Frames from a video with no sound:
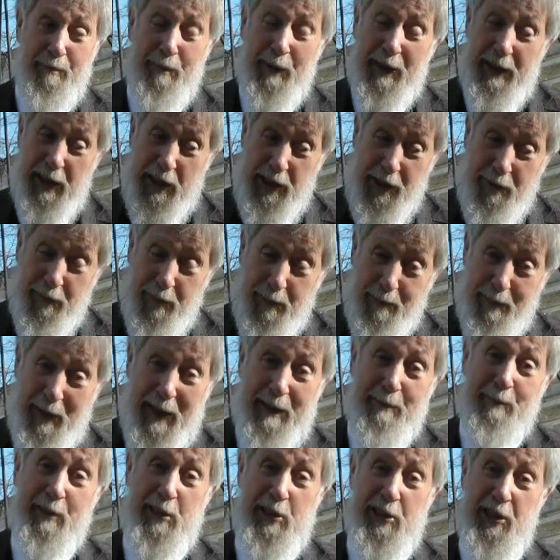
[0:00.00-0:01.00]
because of the
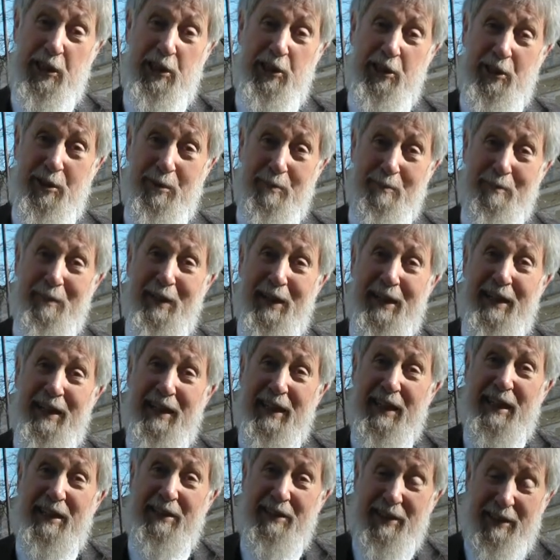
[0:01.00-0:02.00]
payment system,
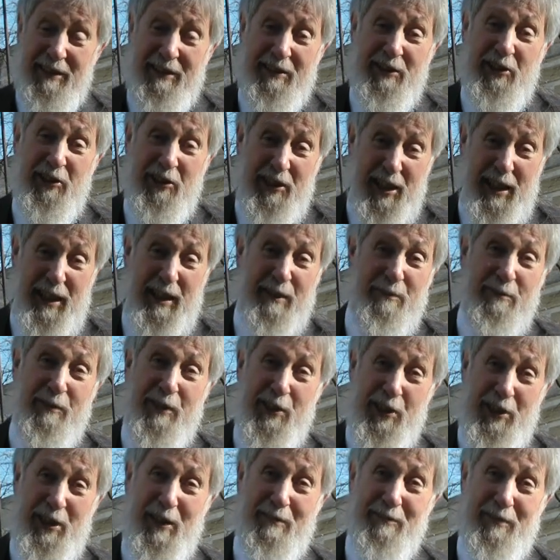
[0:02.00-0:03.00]
he didn't stay for
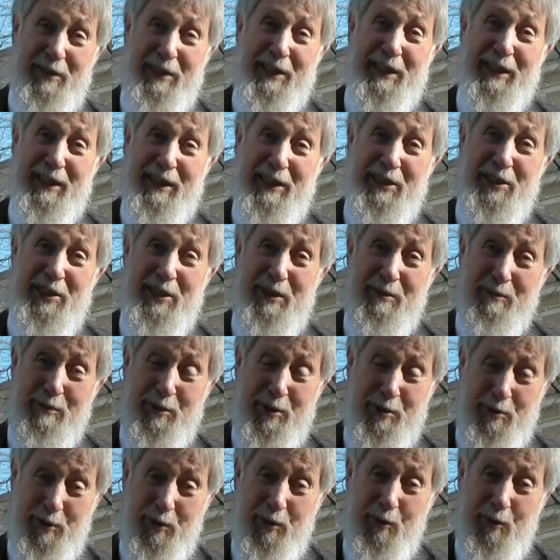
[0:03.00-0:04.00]
the seven years that was